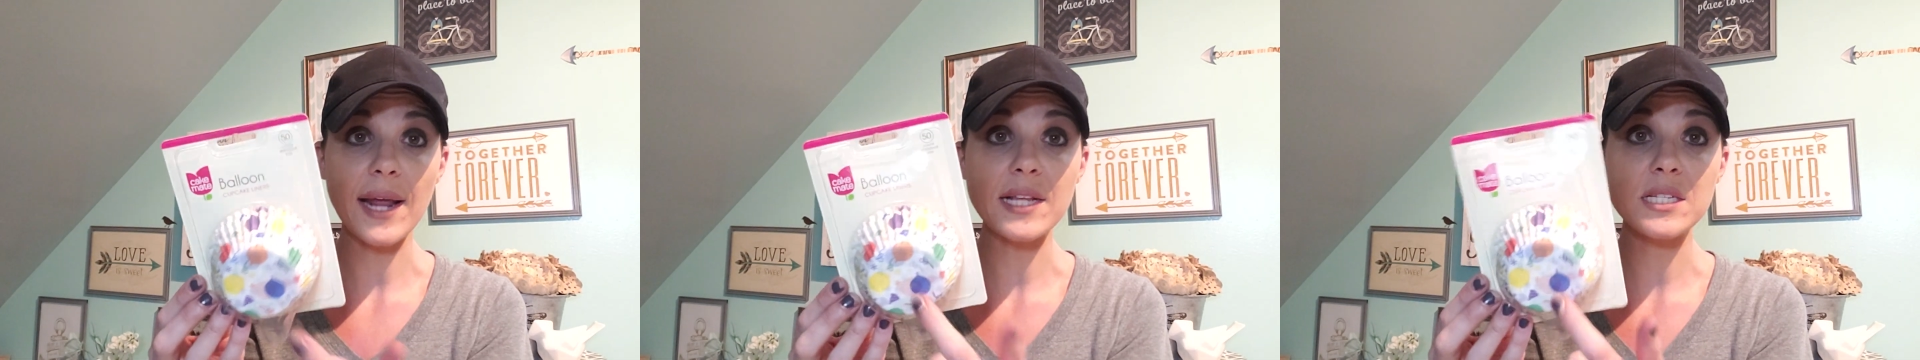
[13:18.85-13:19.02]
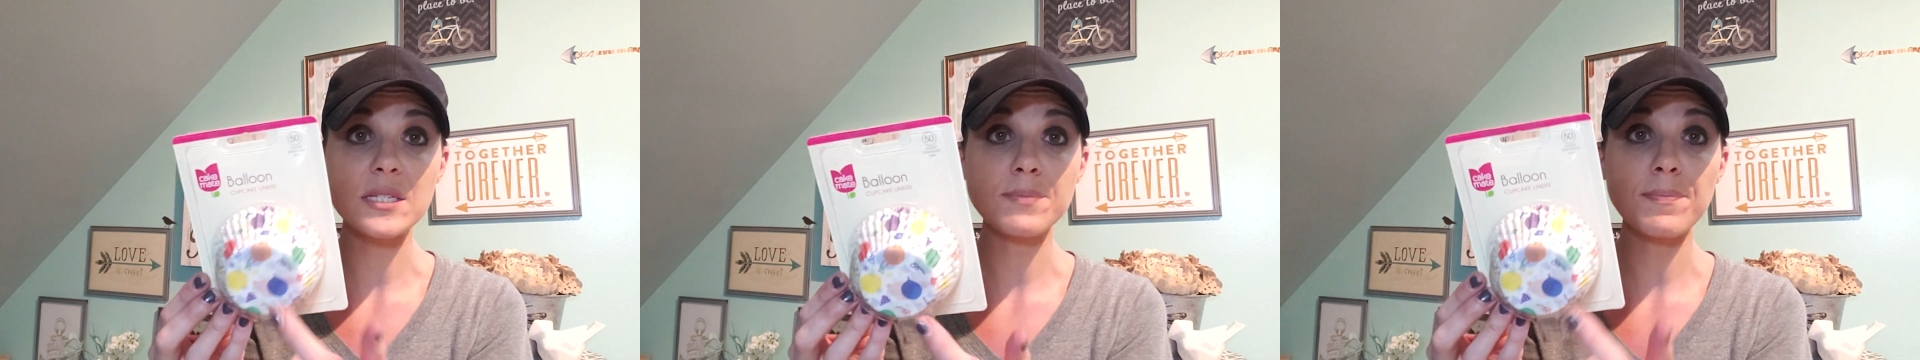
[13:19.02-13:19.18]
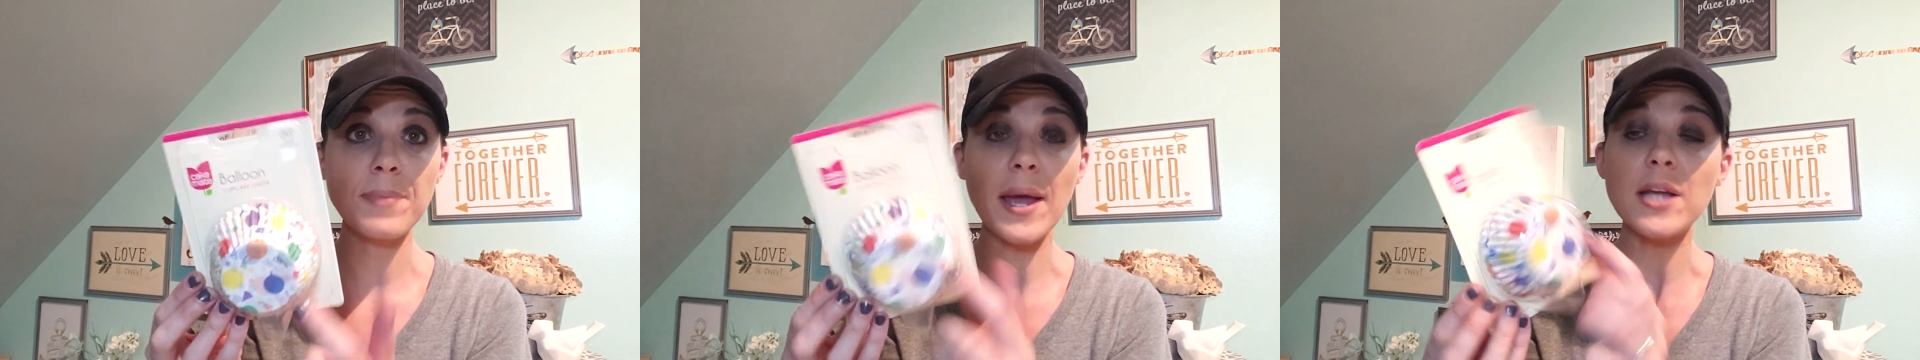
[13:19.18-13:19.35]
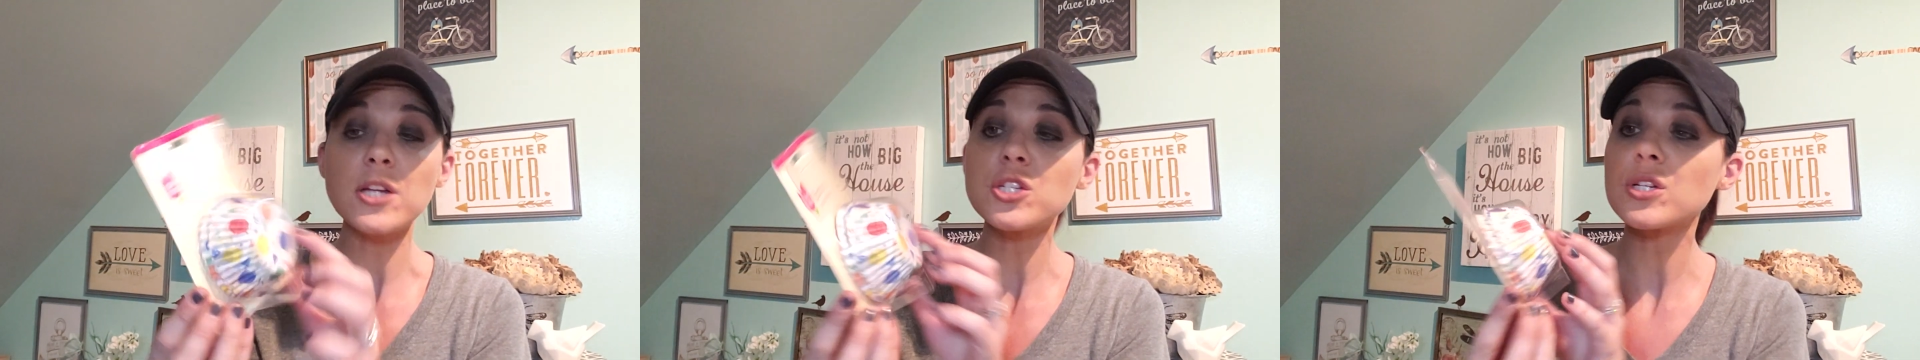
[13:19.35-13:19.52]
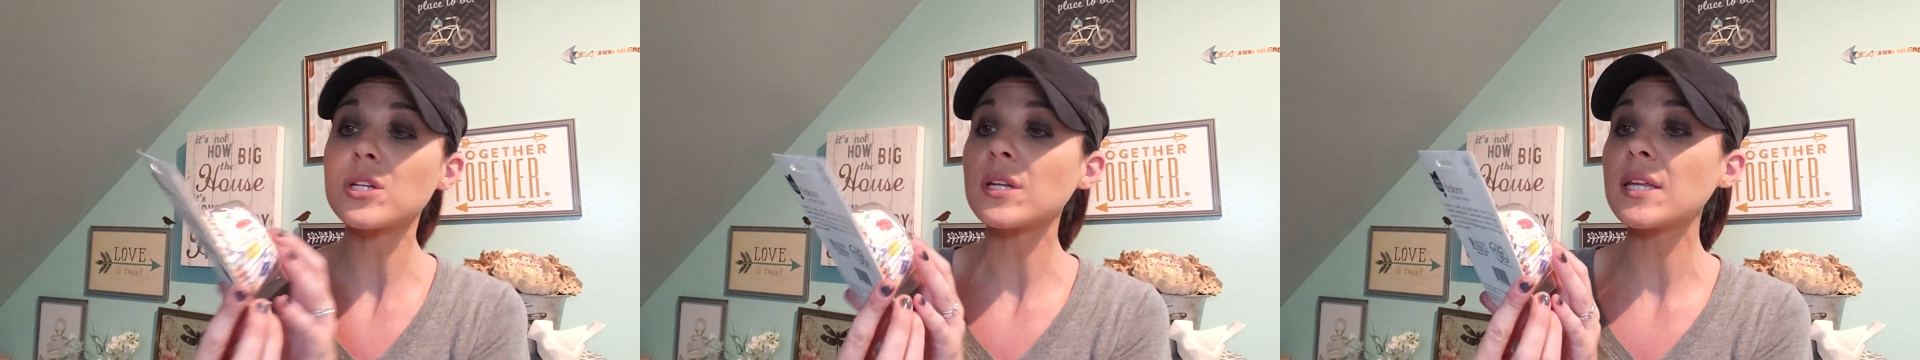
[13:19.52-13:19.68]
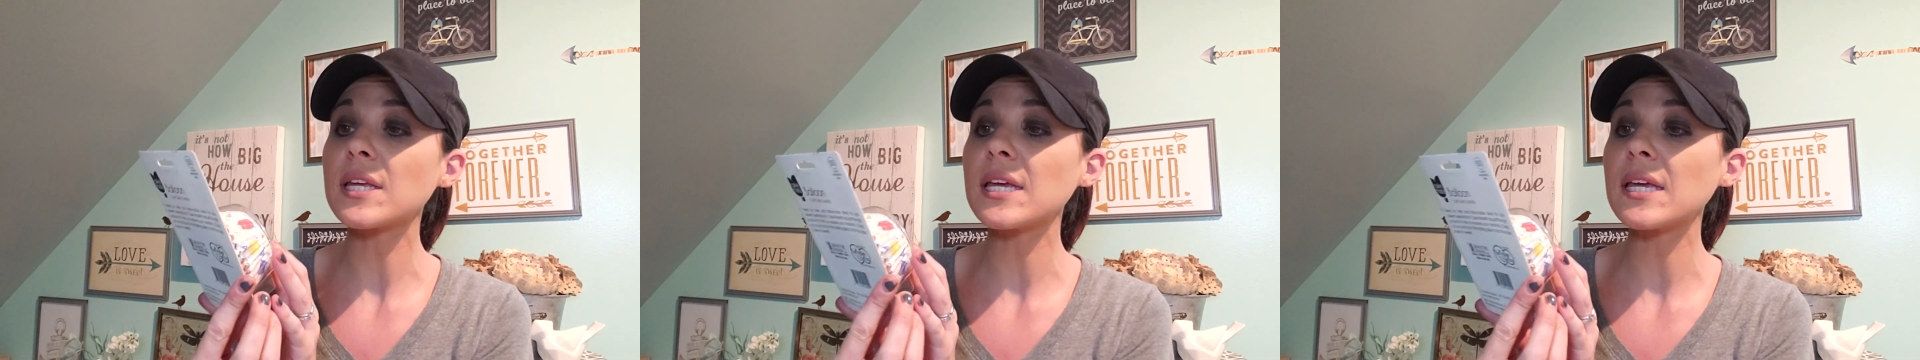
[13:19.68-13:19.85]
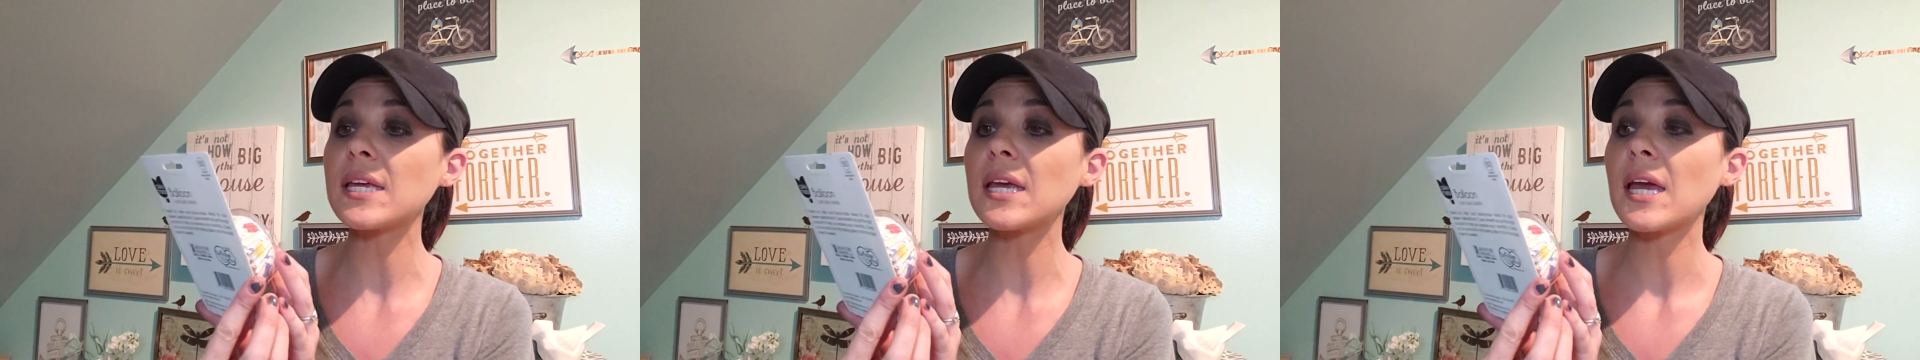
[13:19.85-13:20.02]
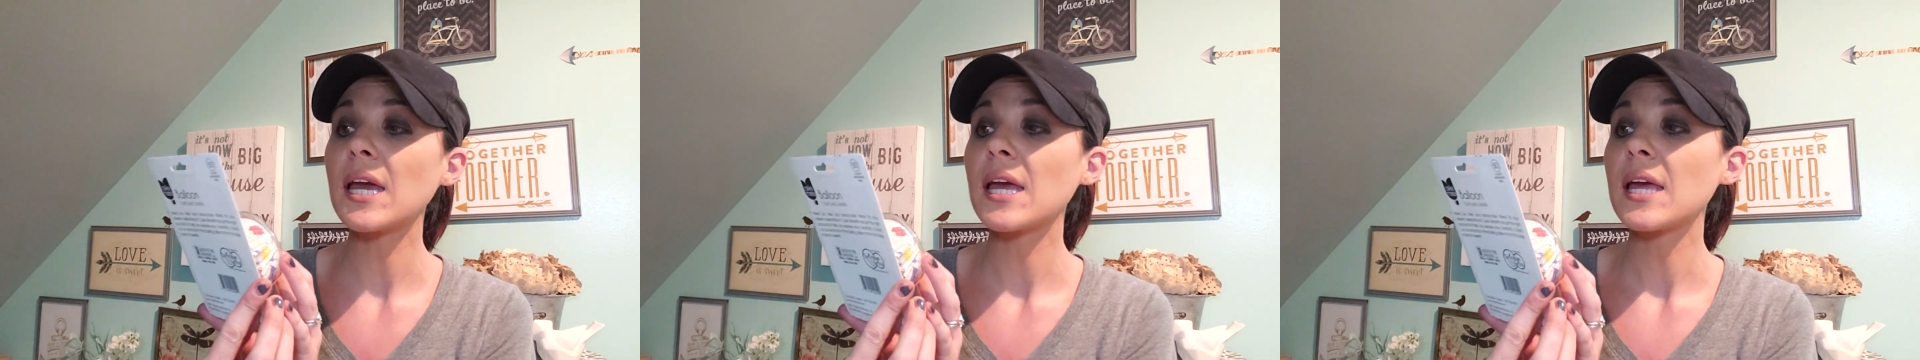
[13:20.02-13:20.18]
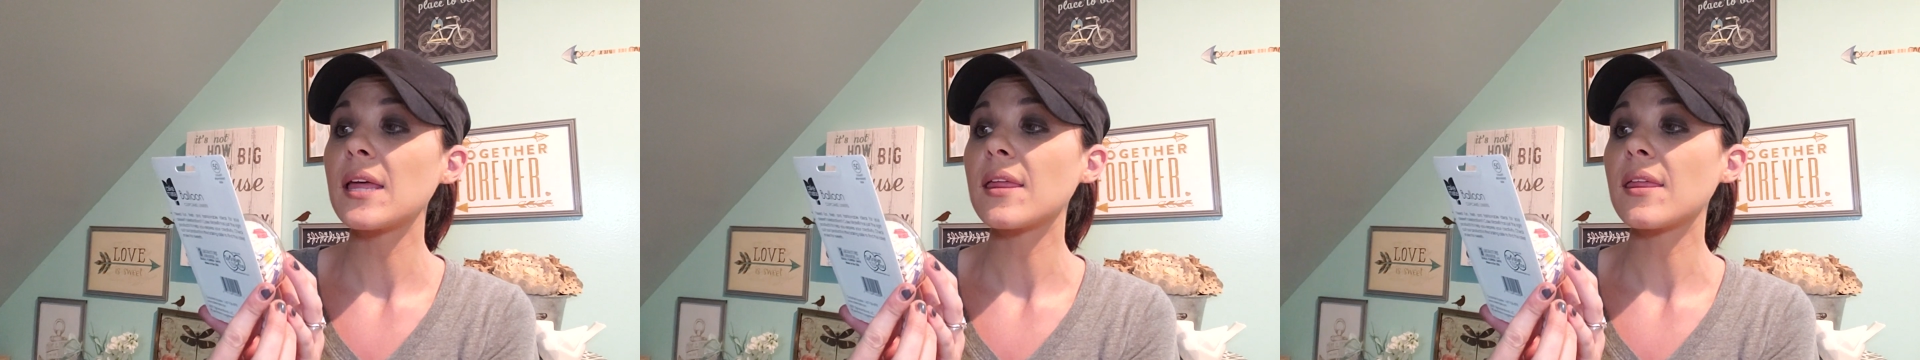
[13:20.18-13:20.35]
especially